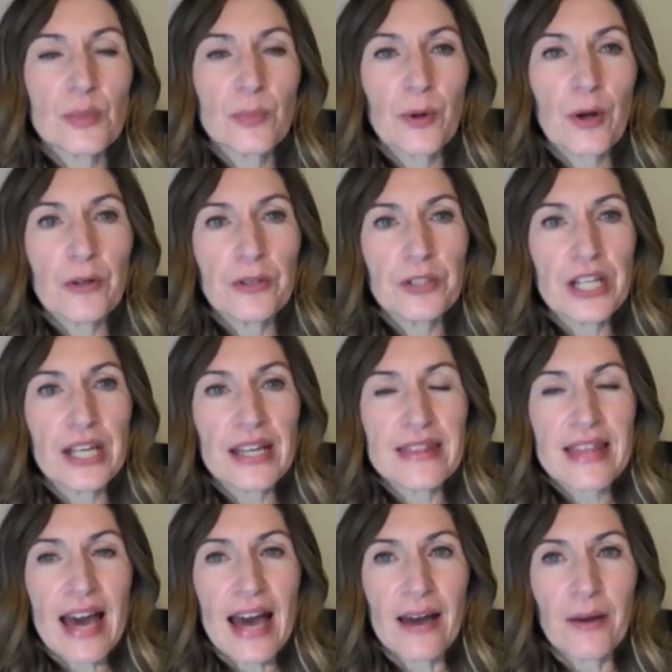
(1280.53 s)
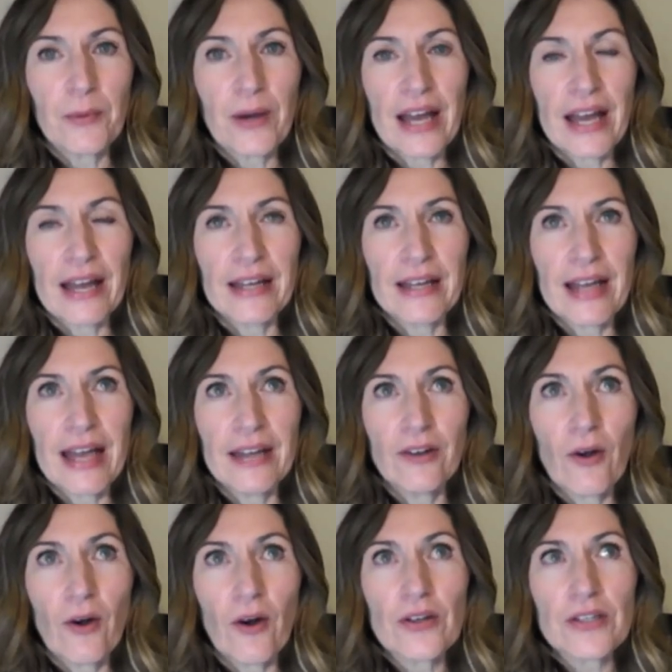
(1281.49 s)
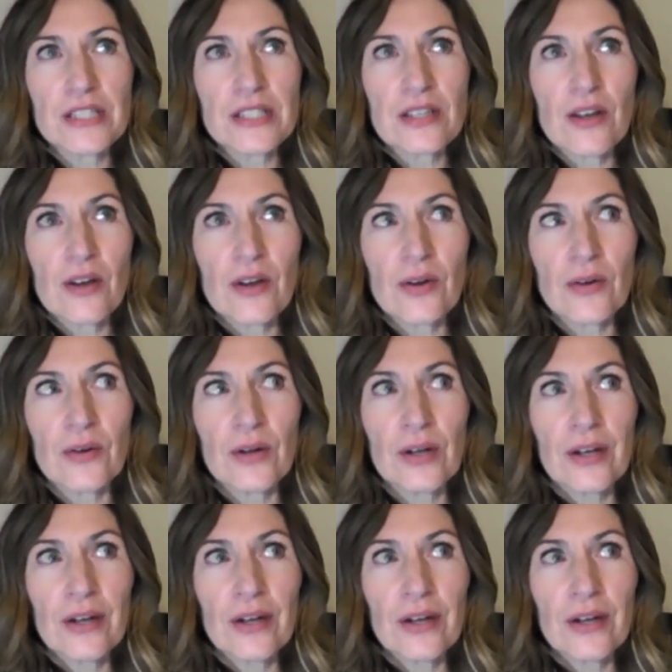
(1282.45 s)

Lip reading: approaching it that way, and also